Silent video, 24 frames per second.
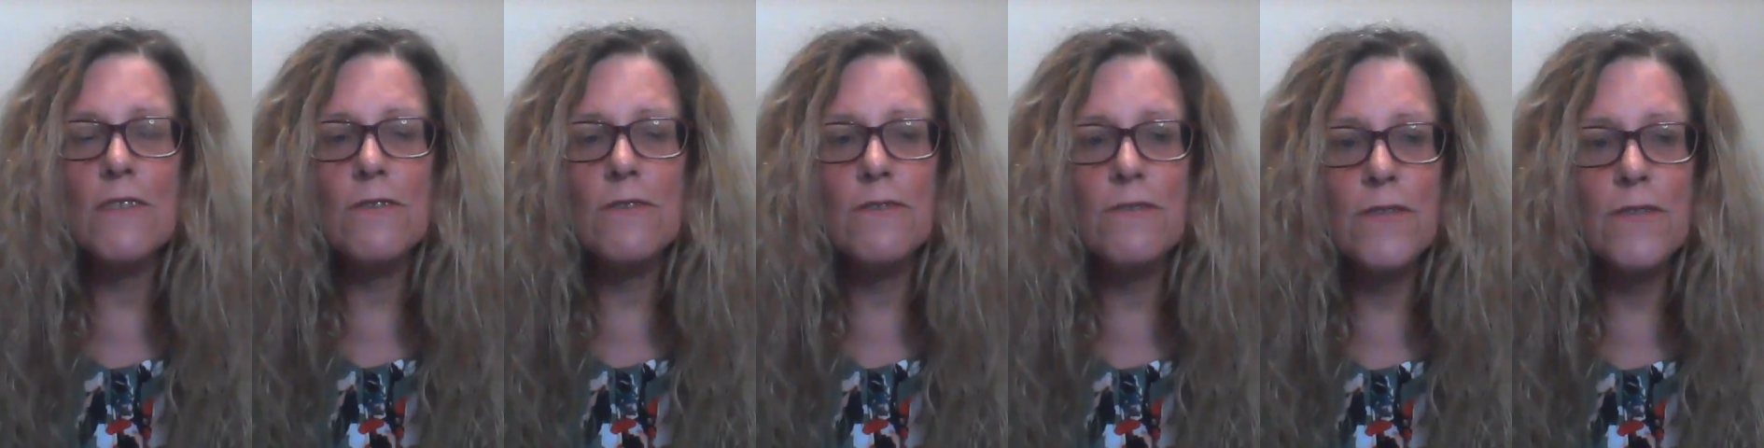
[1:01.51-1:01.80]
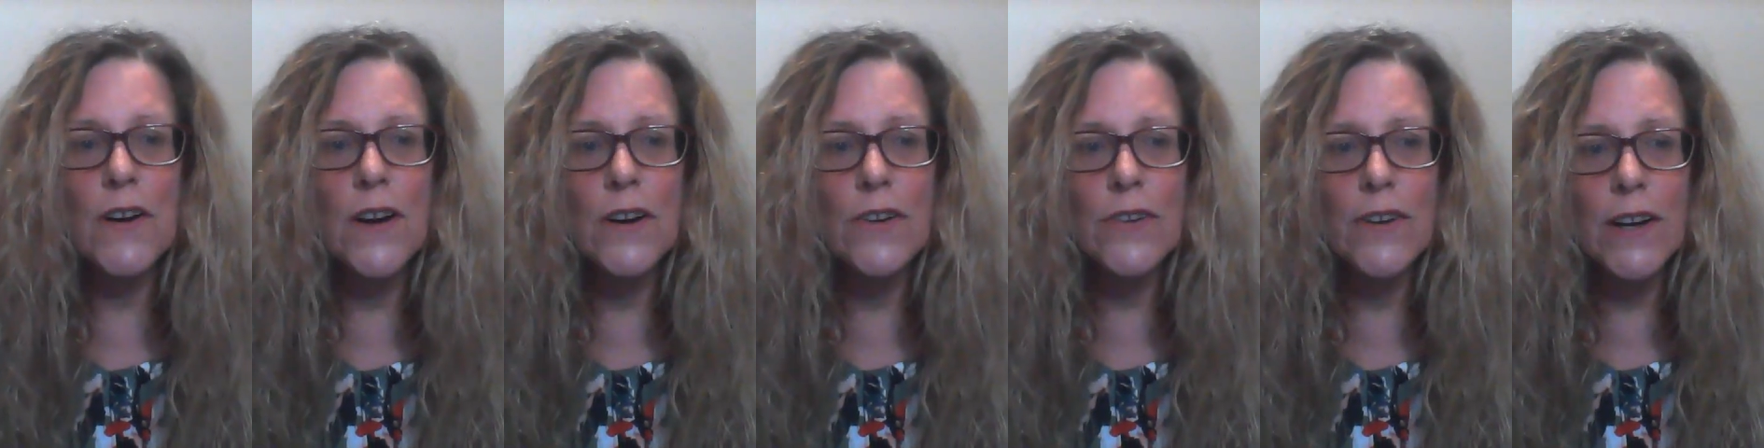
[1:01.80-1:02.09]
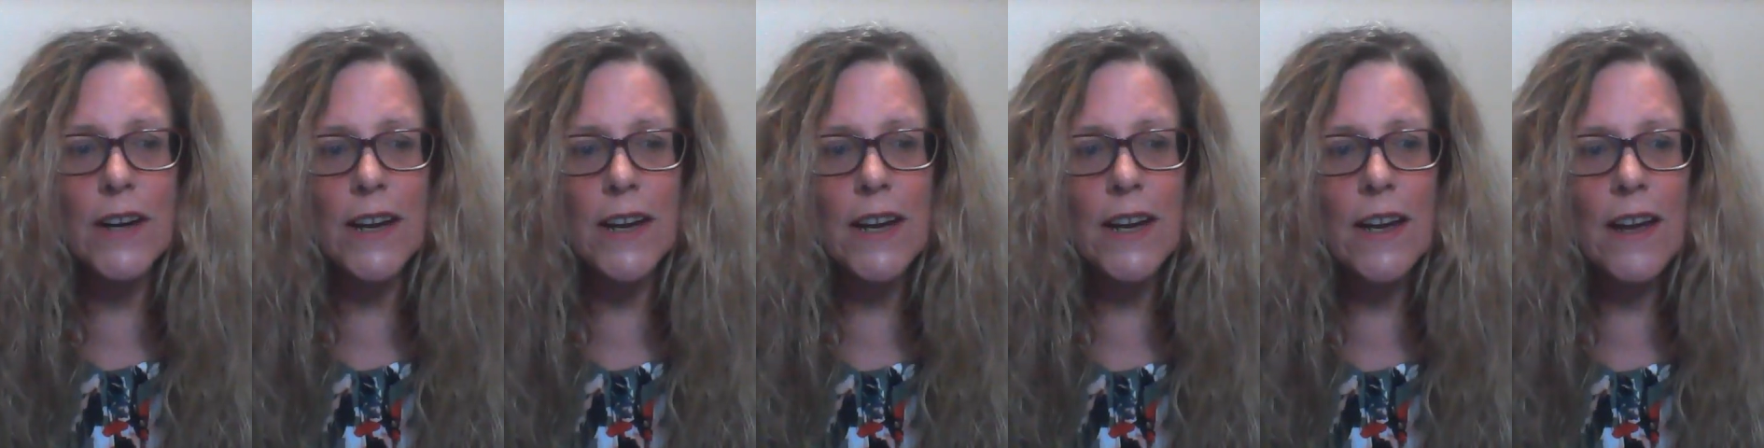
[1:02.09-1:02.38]

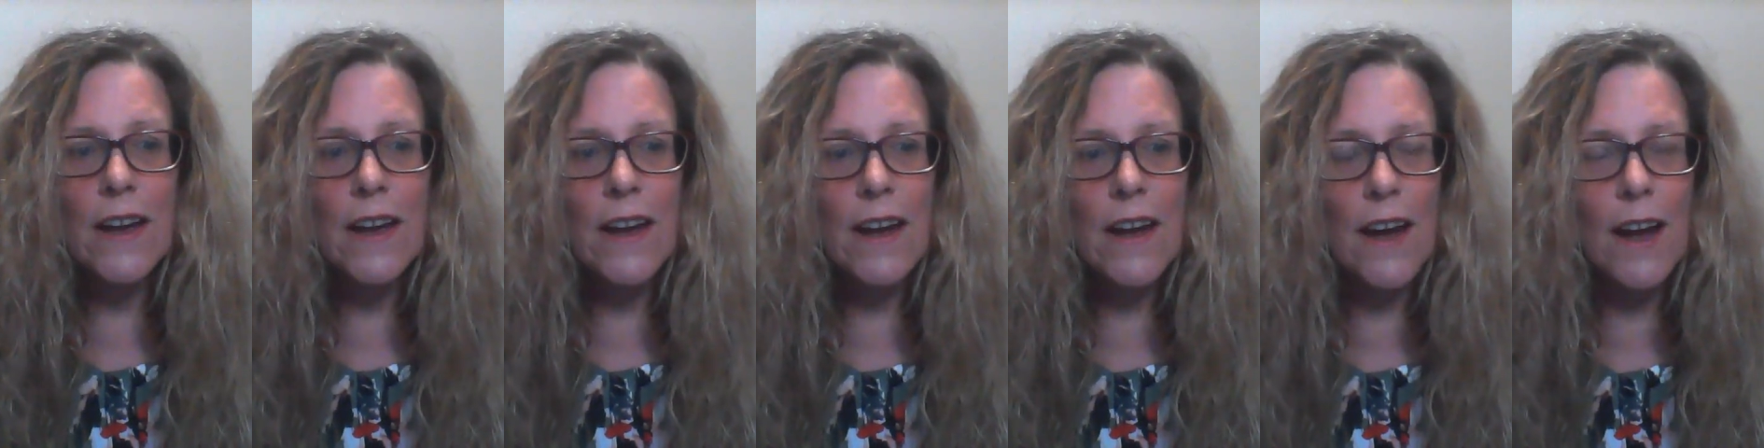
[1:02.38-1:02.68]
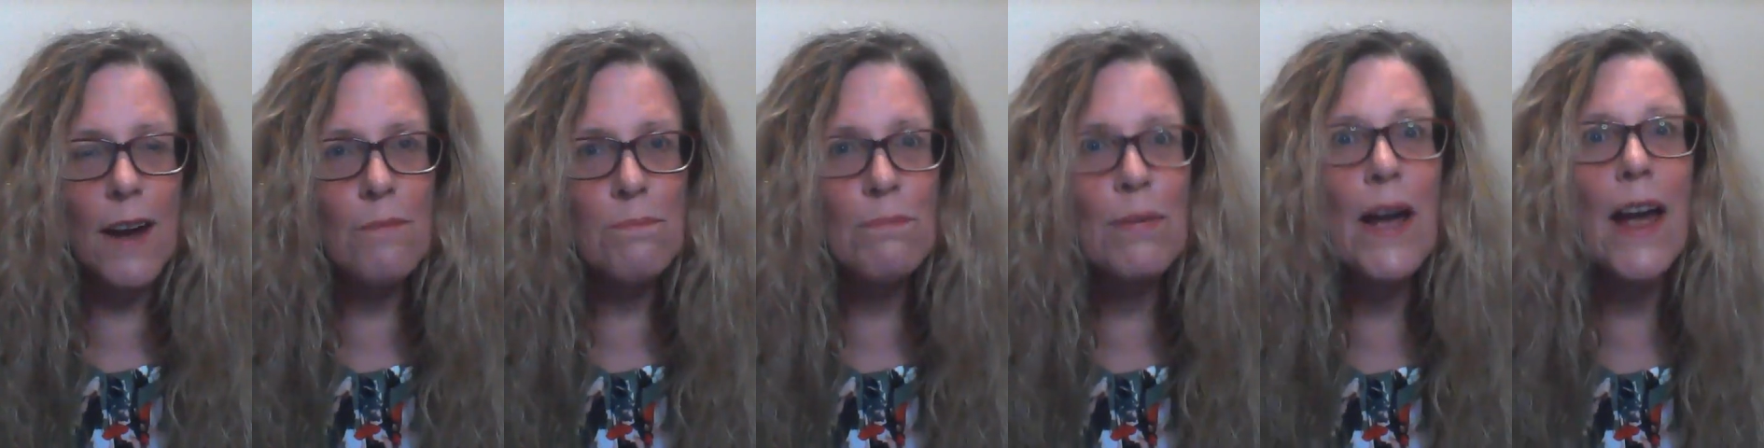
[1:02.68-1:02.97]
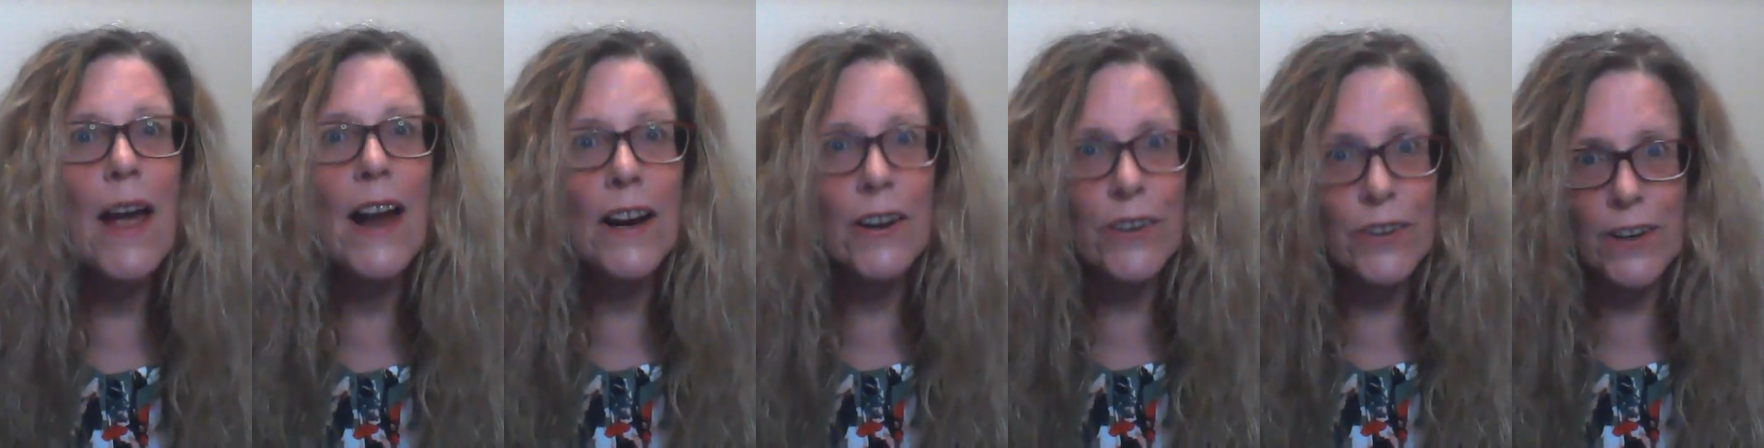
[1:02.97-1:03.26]
very
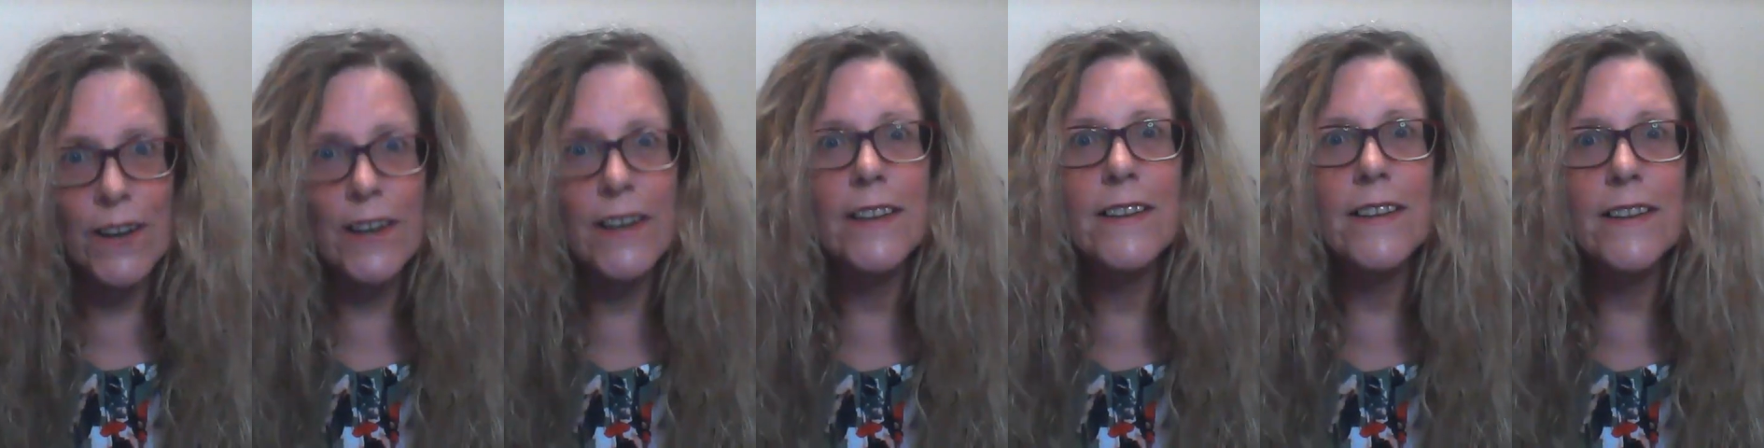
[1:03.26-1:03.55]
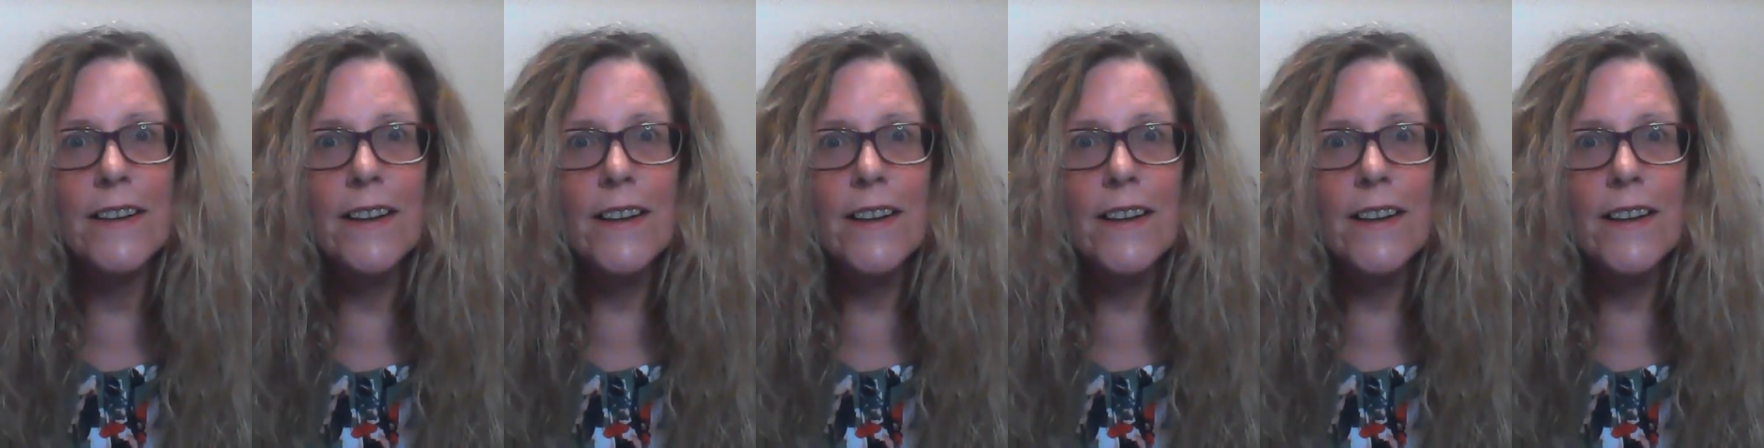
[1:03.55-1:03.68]
apparent